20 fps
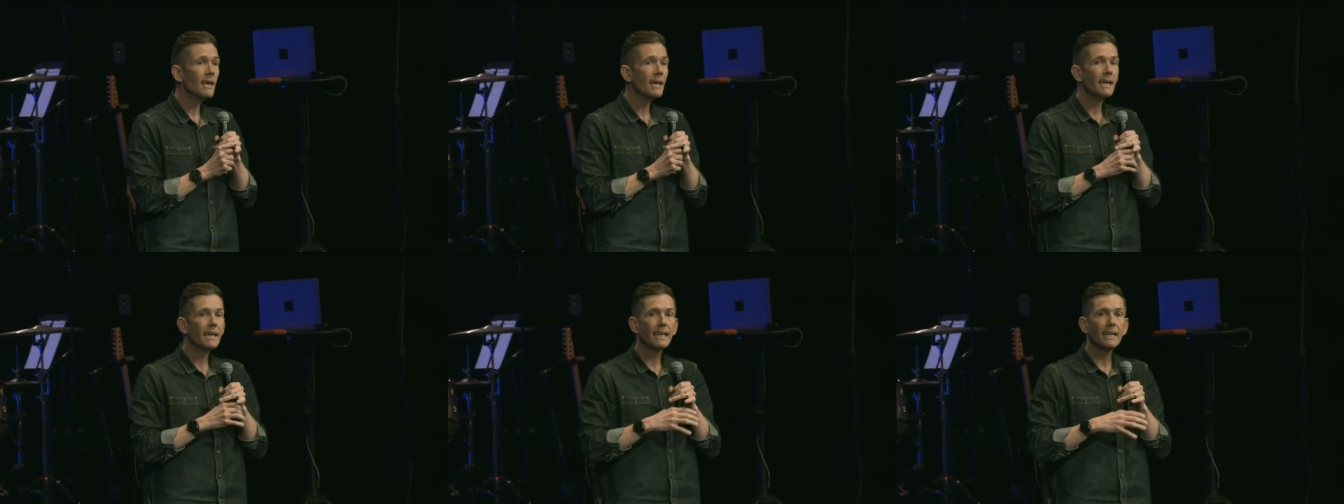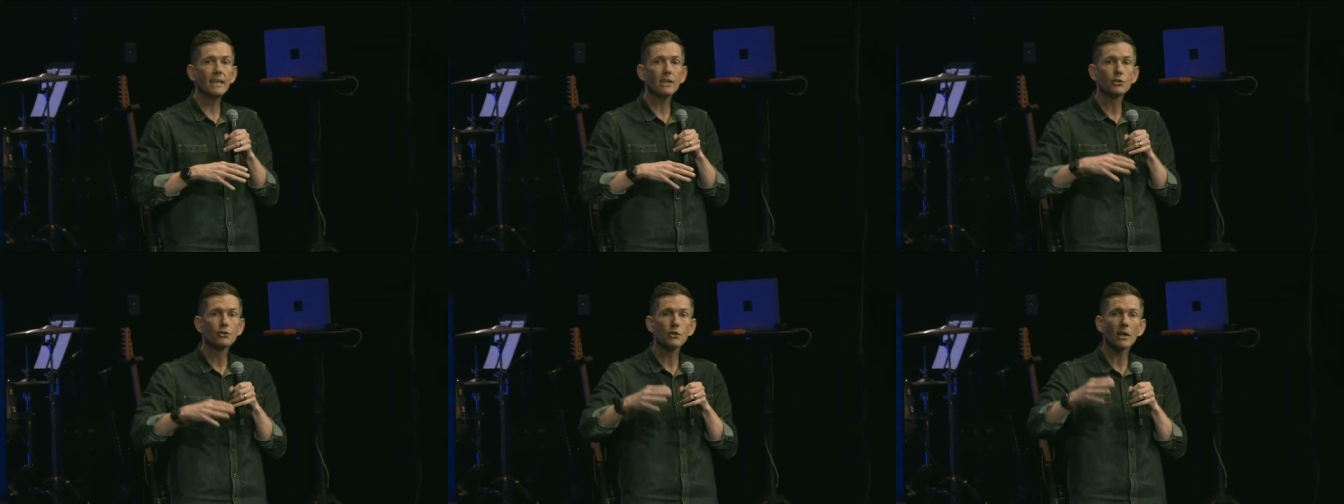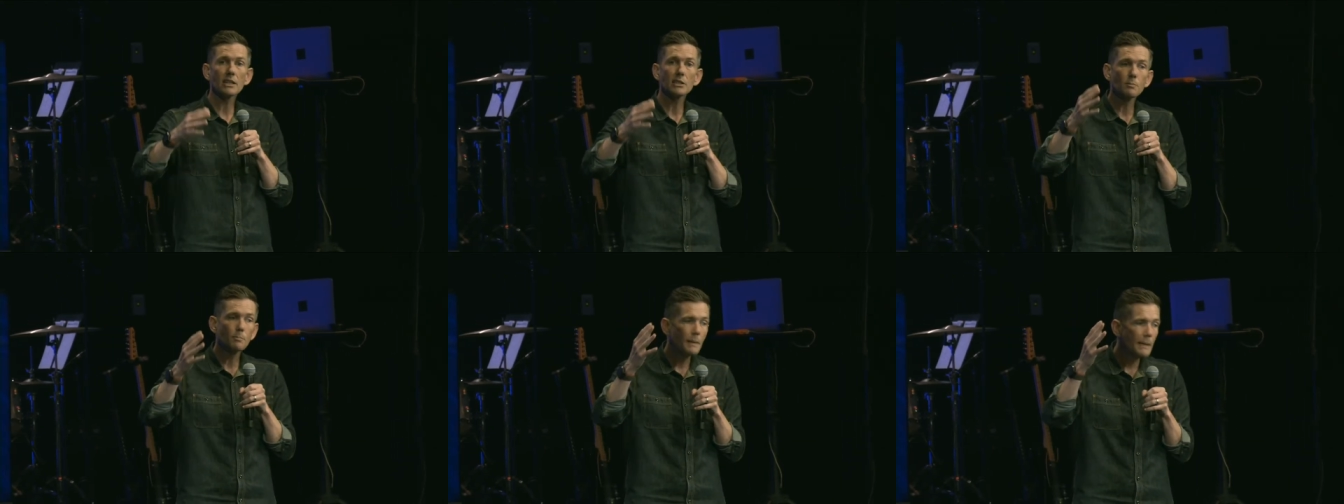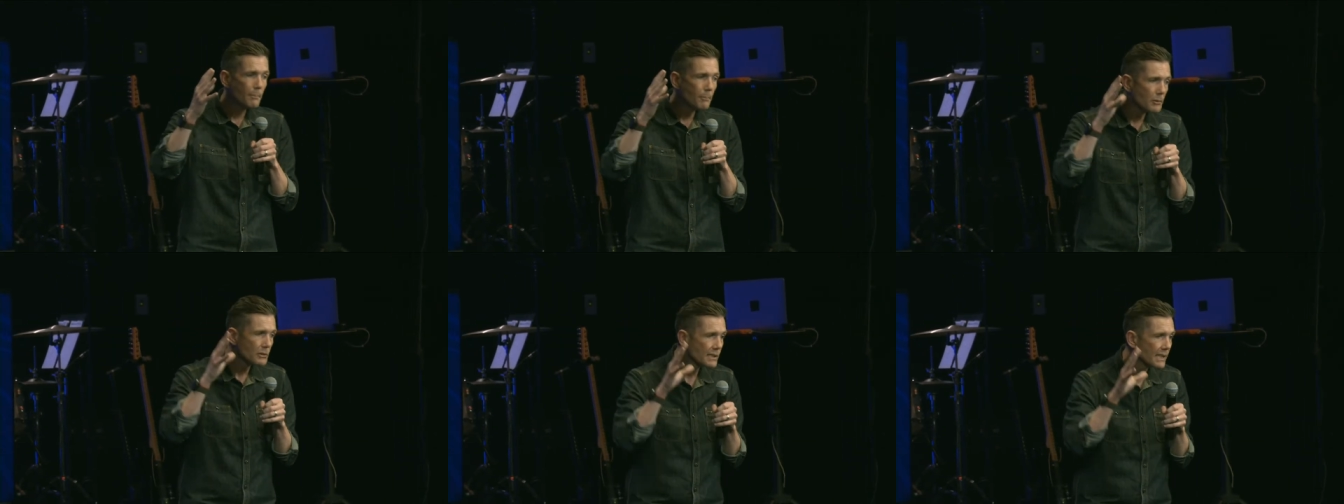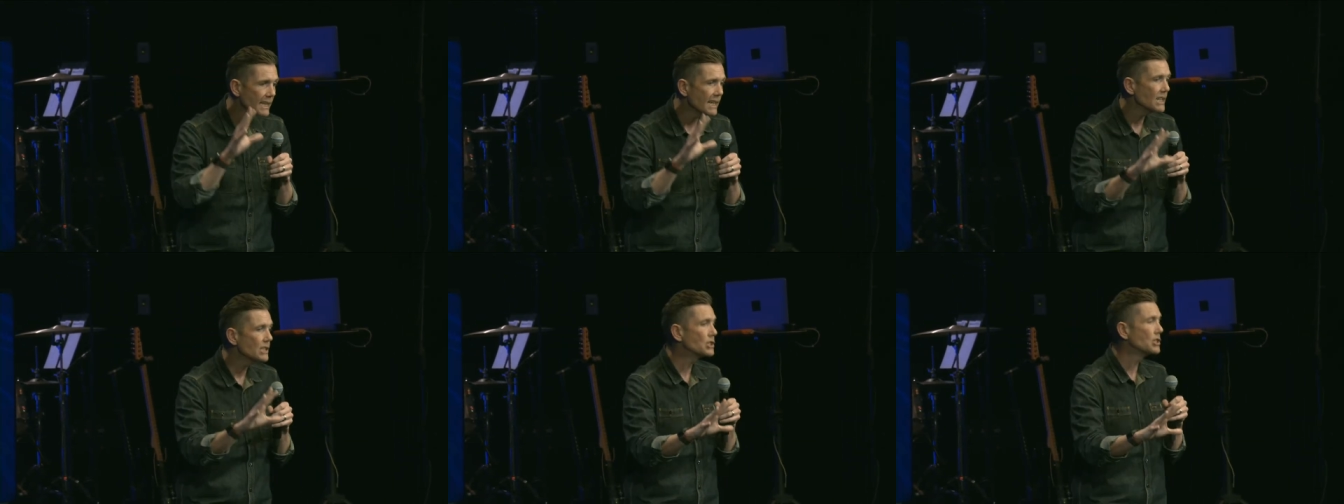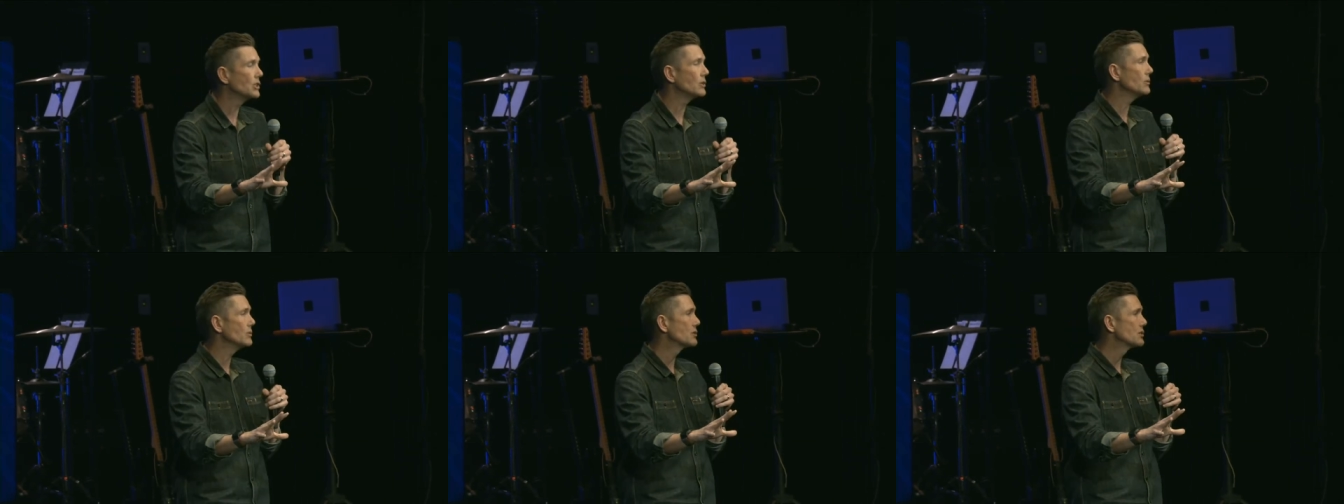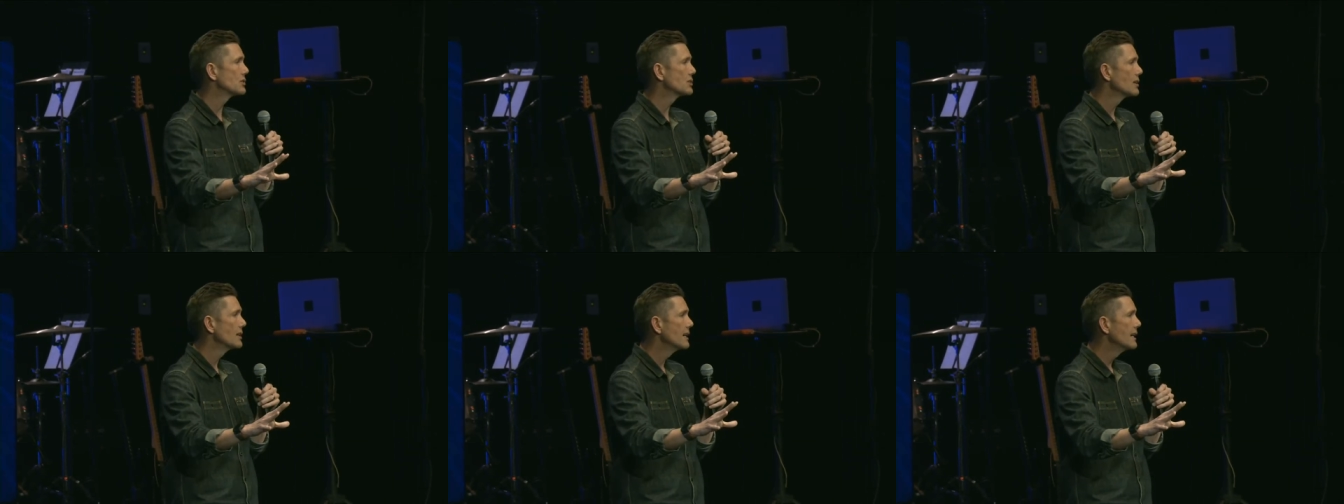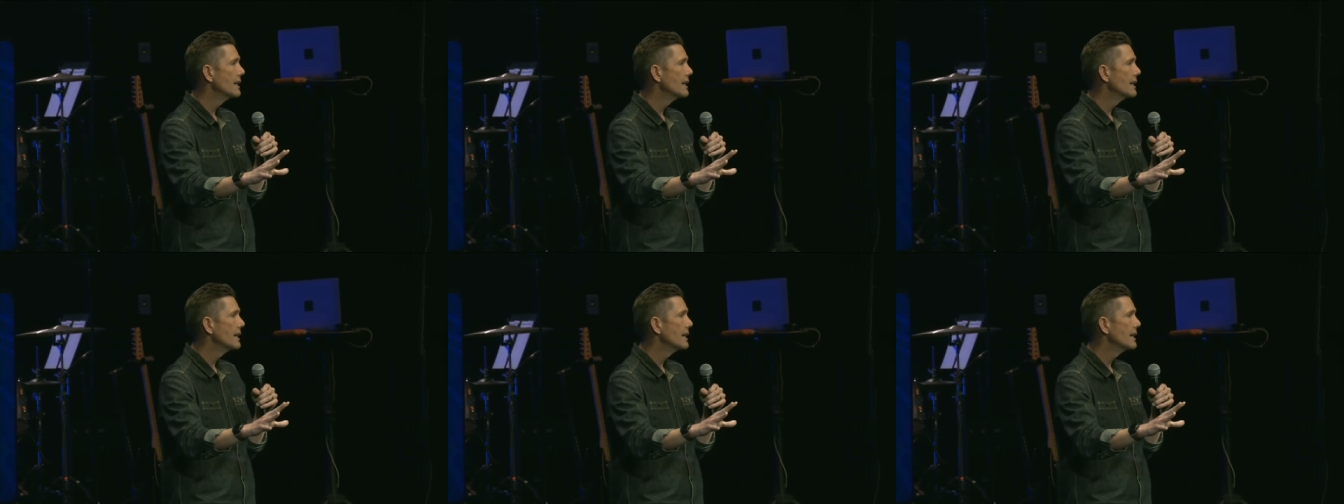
he addressed people's issues